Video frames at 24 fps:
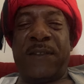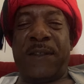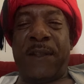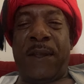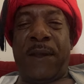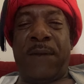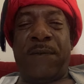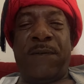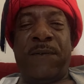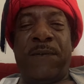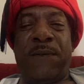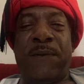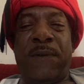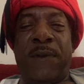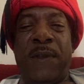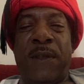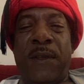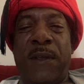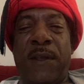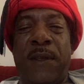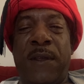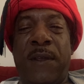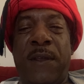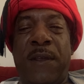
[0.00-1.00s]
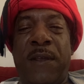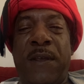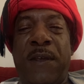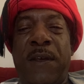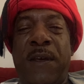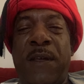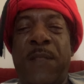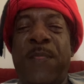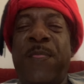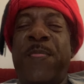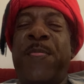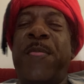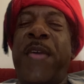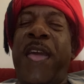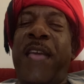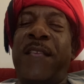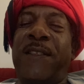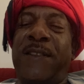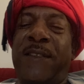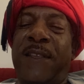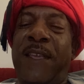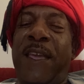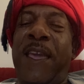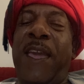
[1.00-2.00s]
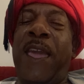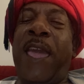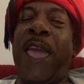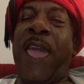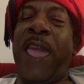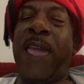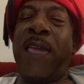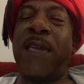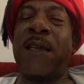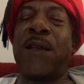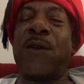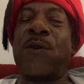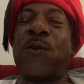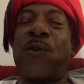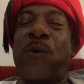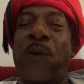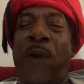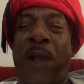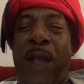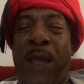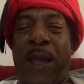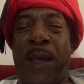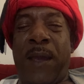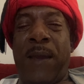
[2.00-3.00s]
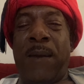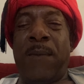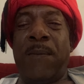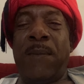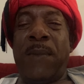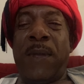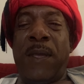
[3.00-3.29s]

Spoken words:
stuff, that's a hate crime.